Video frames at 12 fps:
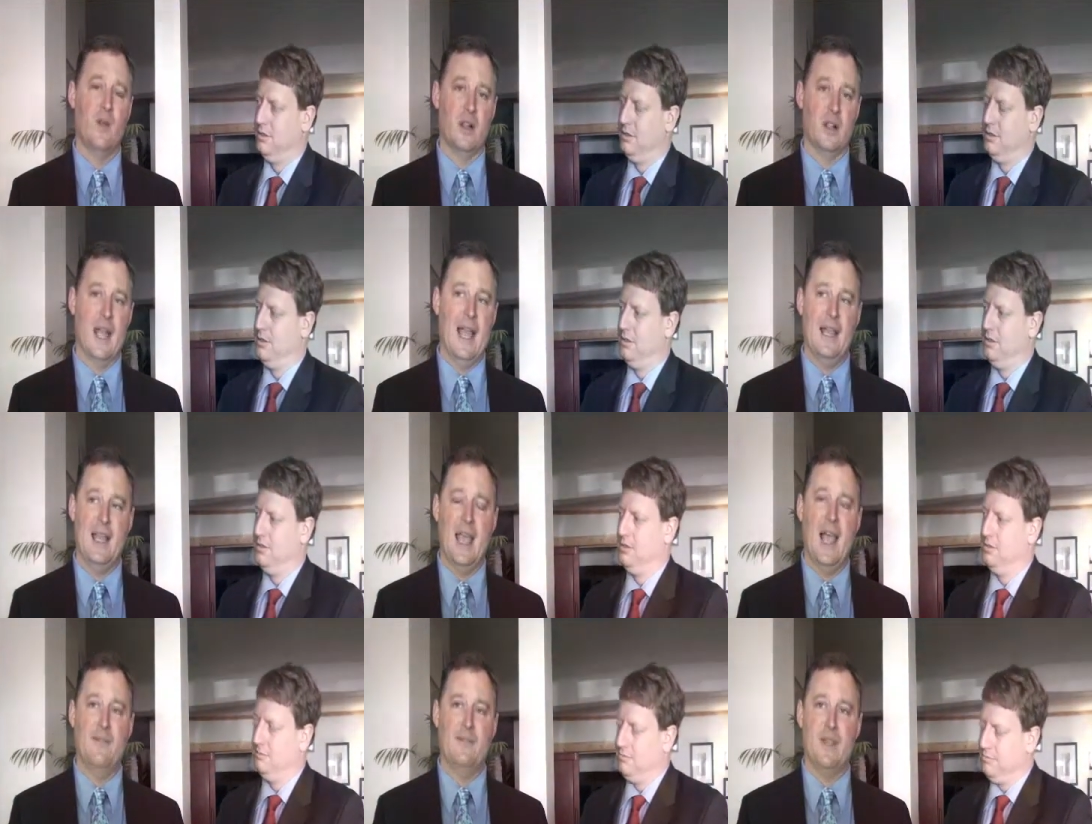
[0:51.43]
Speaker 1: We're glad to
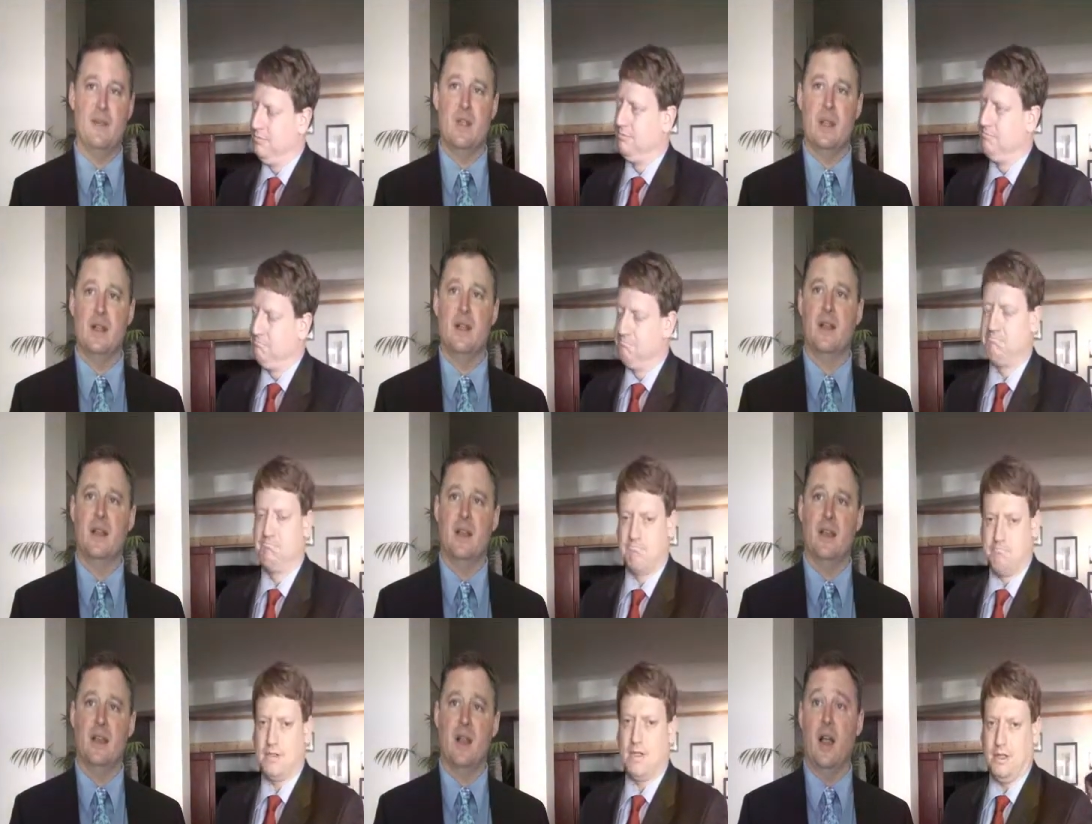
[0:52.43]
have him here
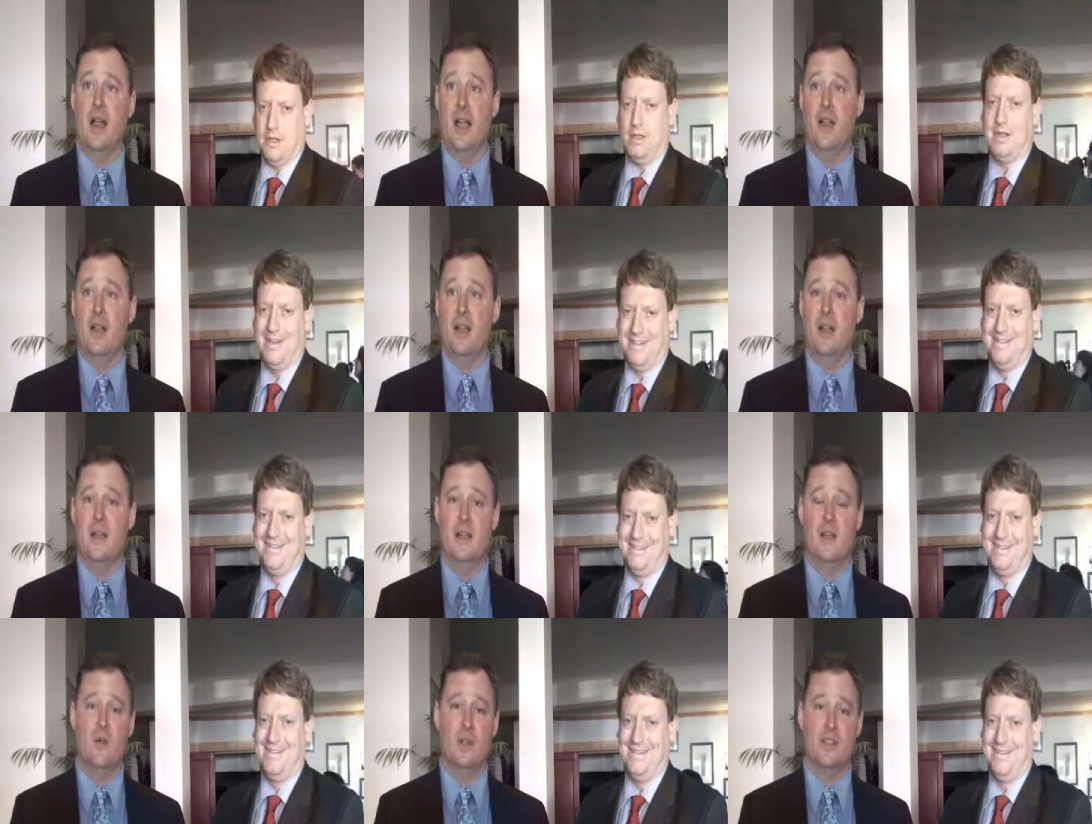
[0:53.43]
in our area,
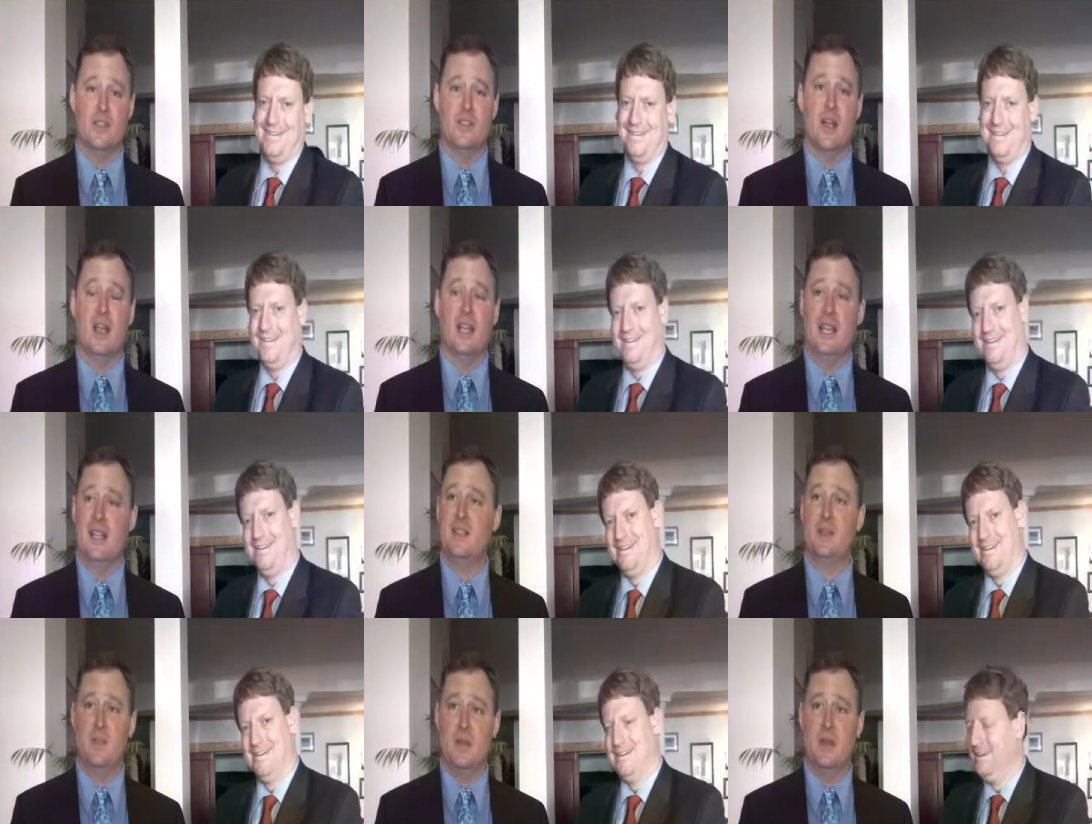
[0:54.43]
which is on Lake
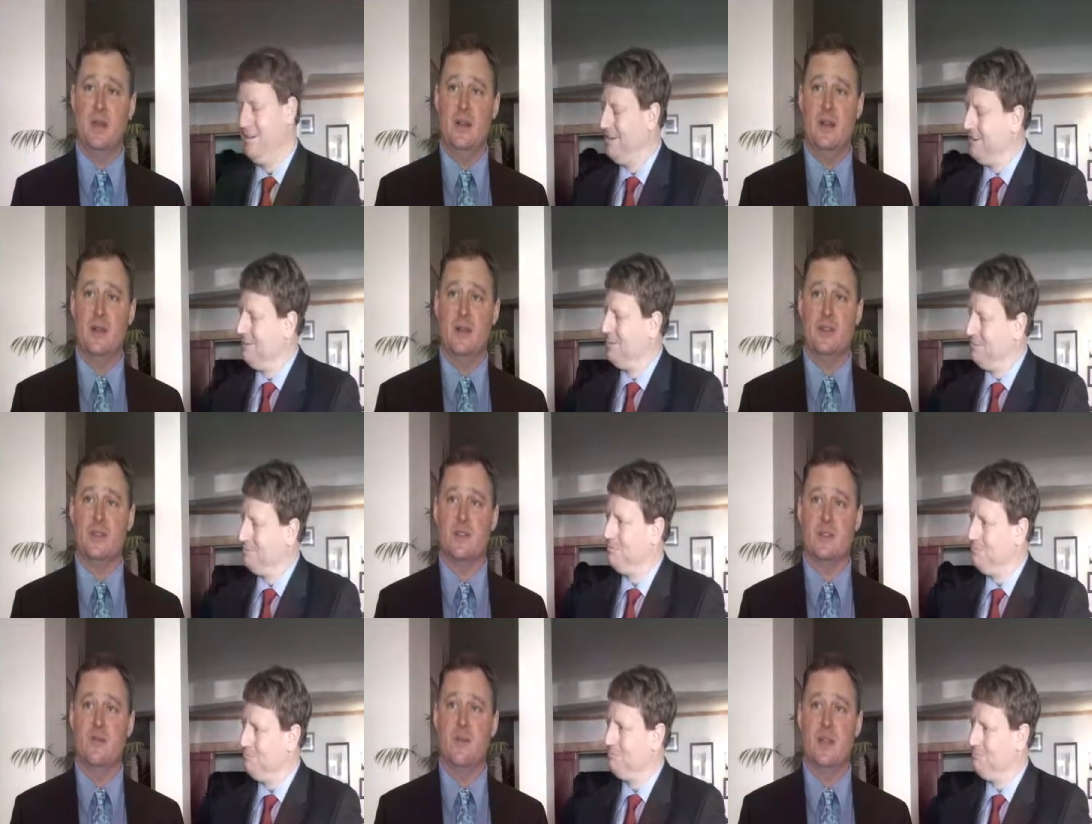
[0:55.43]
Superior, which
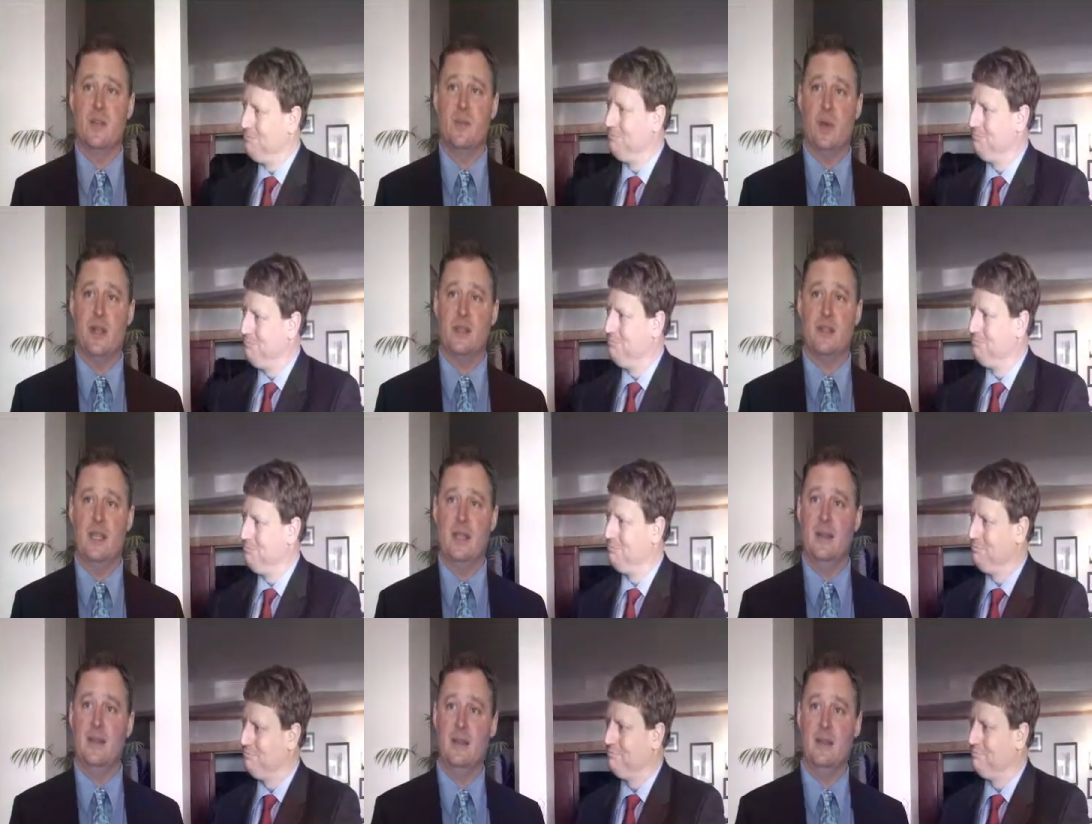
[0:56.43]
is so very pristine.